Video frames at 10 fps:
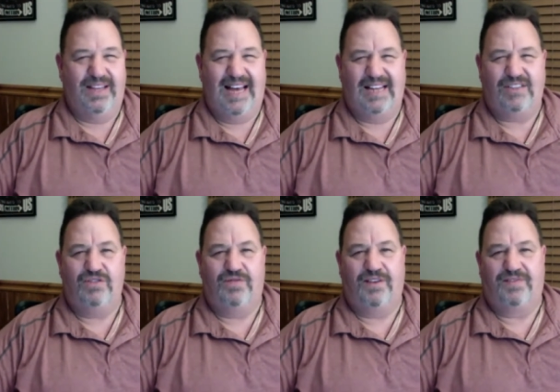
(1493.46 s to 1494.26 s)
that at
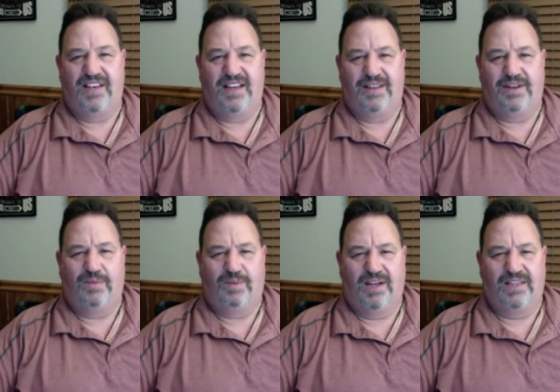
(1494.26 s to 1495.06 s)
two fifteen at
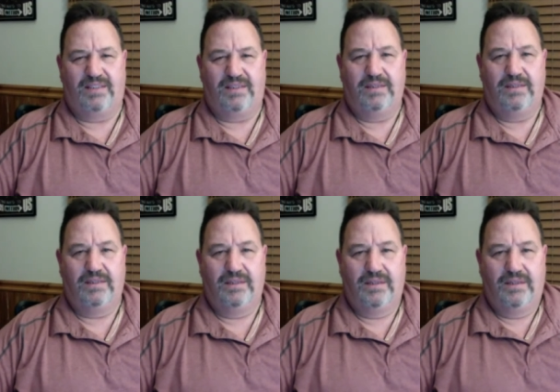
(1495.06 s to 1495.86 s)
their place.
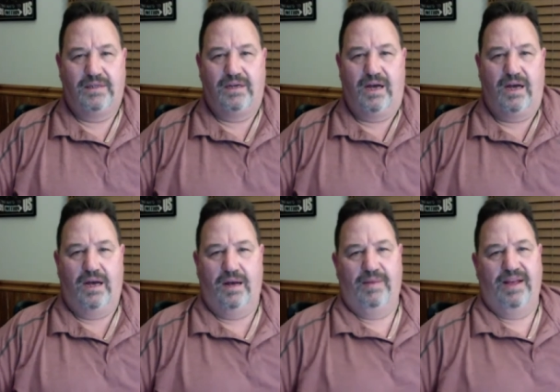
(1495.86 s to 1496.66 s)

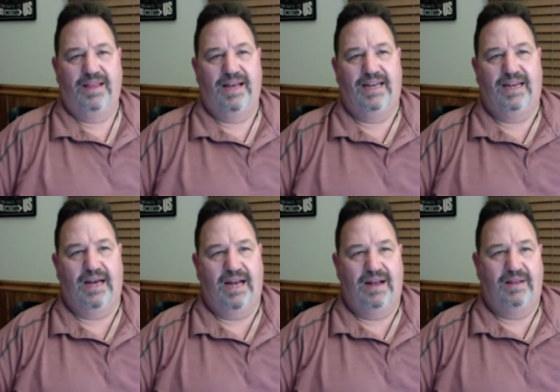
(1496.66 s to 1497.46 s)
Um, and then
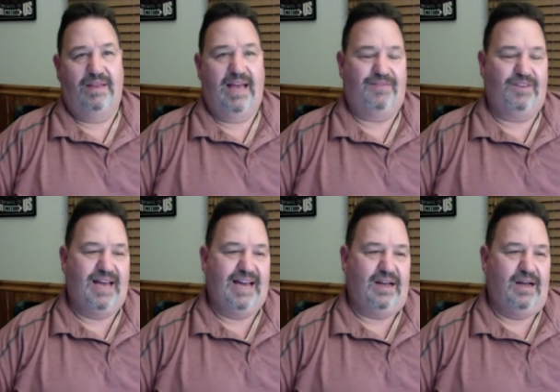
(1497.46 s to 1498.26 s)
uh, after
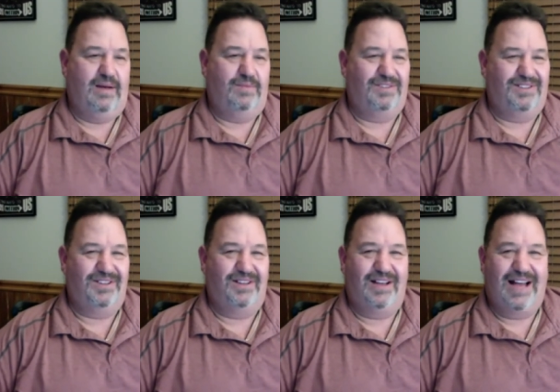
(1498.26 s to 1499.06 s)
that comes
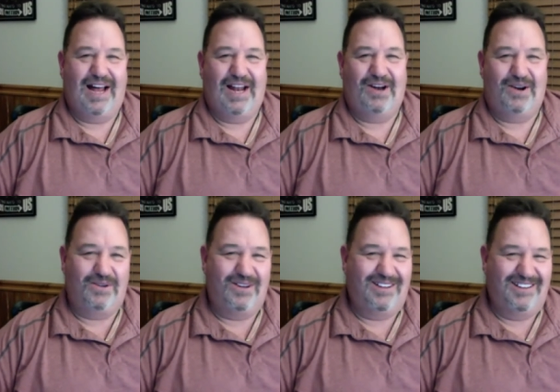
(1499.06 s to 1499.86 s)
Hano.